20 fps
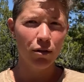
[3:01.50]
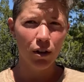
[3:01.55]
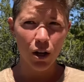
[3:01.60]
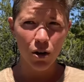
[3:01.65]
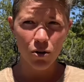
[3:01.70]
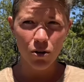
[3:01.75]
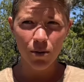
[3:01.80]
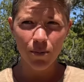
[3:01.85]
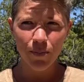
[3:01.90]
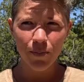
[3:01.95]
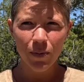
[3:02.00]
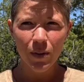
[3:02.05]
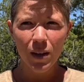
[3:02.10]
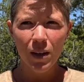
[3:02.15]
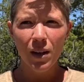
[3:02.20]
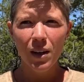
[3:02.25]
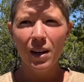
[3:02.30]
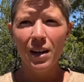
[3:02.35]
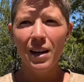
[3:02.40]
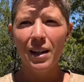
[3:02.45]
load,
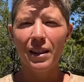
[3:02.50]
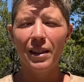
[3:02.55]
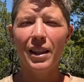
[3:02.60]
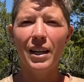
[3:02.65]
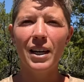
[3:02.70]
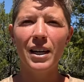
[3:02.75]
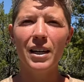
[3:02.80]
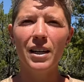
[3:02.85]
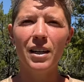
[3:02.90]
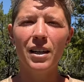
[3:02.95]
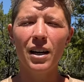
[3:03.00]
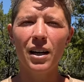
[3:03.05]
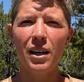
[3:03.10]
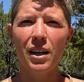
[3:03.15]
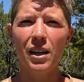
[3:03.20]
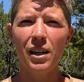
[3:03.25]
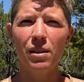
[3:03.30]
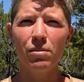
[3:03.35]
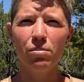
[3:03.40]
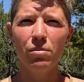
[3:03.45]
they
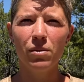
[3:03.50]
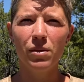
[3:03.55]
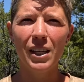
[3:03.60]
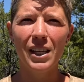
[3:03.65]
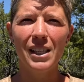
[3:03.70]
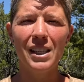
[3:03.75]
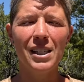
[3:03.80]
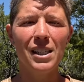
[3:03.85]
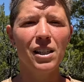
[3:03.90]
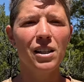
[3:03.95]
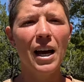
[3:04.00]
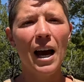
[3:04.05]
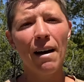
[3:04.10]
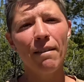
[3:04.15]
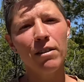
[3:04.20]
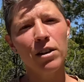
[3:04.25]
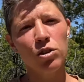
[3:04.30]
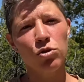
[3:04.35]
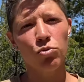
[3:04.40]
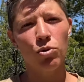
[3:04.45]
still have
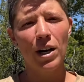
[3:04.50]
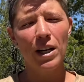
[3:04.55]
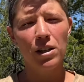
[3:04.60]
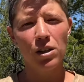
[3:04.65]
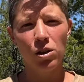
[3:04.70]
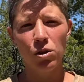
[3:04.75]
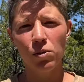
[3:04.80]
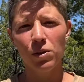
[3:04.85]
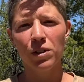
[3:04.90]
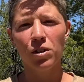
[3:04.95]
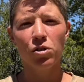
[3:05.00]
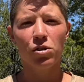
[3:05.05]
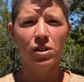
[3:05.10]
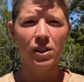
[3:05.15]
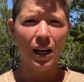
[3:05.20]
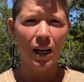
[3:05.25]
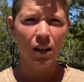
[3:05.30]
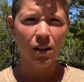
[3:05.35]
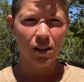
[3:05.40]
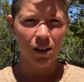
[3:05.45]
this residue in their
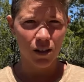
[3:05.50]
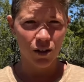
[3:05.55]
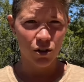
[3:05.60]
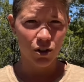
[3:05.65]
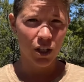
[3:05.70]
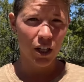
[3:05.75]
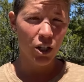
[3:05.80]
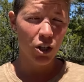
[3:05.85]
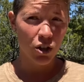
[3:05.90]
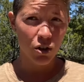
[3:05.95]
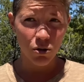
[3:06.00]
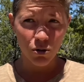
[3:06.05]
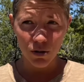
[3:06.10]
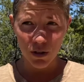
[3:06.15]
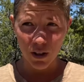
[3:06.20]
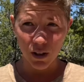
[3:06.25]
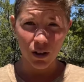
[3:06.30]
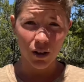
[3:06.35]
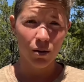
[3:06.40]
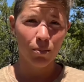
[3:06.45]
cells and their tissues
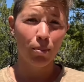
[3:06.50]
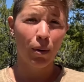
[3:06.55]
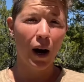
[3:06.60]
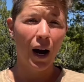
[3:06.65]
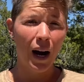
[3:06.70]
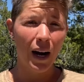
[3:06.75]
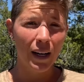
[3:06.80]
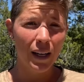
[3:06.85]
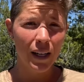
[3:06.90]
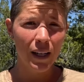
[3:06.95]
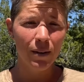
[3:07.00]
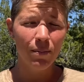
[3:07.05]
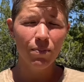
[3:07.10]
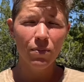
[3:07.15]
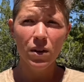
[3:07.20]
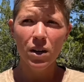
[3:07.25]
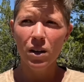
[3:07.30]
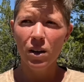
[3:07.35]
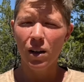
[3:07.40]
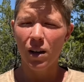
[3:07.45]
and their body
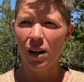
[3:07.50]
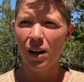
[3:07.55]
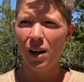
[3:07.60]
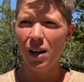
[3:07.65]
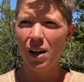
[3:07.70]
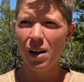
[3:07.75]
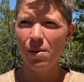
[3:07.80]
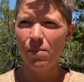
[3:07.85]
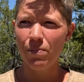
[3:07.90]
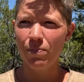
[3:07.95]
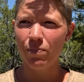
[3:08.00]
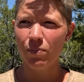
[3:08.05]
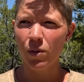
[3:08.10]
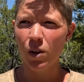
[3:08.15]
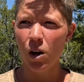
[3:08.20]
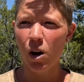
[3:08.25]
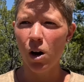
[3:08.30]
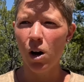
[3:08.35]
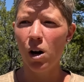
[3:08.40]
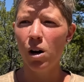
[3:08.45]

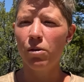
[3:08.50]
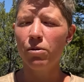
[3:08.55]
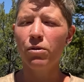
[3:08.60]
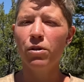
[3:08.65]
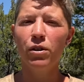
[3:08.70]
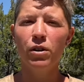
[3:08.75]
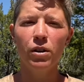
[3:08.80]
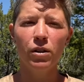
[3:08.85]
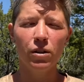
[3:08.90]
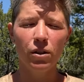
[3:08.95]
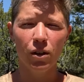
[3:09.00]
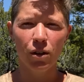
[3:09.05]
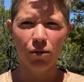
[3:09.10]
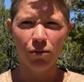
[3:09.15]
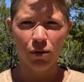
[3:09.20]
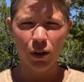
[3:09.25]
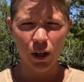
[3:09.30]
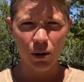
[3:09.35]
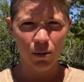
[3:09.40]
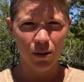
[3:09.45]
of the
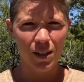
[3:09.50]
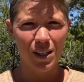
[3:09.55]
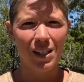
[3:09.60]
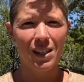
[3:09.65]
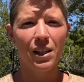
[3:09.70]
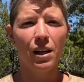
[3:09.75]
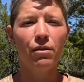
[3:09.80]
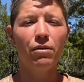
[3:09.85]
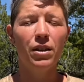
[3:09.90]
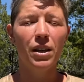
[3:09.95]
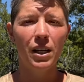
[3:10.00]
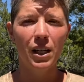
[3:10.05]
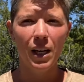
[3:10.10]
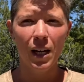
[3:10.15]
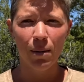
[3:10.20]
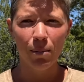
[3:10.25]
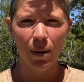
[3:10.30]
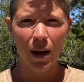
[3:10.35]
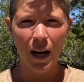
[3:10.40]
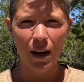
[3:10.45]
frequencies of the
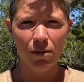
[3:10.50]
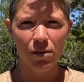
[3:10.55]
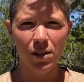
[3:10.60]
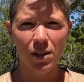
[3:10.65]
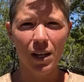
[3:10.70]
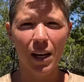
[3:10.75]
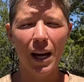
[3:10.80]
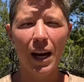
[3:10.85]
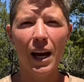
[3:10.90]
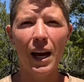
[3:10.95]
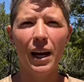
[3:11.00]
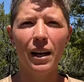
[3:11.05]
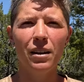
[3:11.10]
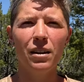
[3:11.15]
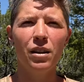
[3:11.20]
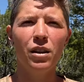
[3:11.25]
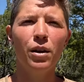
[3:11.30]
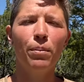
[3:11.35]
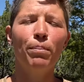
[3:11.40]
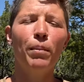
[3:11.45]
EMFs,
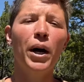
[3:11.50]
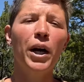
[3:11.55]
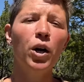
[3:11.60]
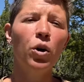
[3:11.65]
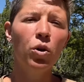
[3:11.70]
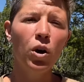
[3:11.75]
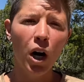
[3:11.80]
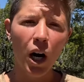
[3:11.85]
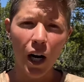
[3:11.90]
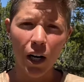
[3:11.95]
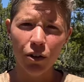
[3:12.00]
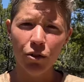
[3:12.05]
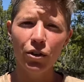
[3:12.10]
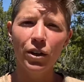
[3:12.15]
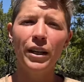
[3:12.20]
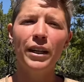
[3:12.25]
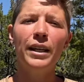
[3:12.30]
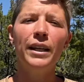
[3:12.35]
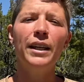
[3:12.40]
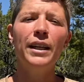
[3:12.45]
and the
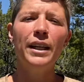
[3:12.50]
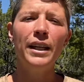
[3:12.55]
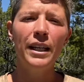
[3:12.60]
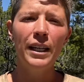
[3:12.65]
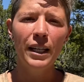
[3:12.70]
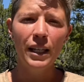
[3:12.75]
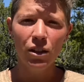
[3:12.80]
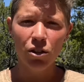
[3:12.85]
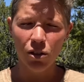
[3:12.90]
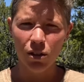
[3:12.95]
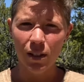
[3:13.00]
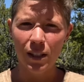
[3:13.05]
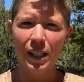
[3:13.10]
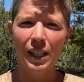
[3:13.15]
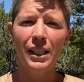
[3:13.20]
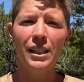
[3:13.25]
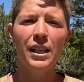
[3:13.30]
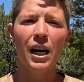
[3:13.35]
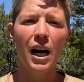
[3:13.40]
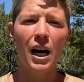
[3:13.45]
mitochondria need to
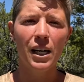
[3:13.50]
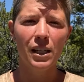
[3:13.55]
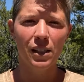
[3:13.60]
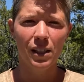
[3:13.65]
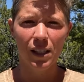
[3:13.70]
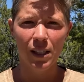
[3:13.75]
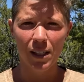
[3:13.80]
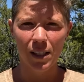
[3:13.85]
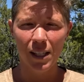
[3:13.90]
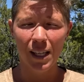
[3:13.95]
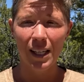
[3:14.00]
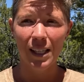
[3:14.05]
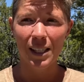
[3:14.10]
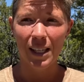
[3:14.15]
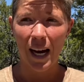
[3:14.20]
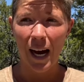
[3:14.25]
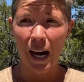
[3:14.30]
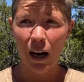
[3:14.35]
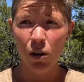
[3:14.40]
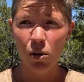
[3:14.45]
detox these things
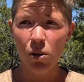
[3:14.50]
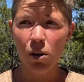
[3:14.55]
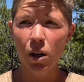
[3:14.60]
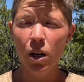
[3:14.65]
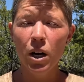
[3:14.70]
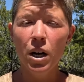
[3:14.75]
out